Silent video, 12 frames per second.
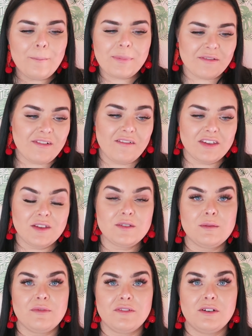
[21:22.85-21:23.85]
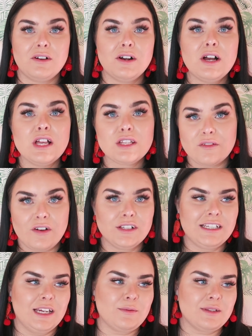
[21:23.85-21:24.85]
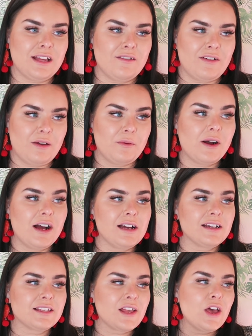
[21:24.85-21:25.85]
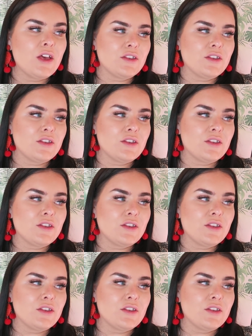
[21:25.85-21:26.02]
but I've never used it before, so I've got to teach myself how it works.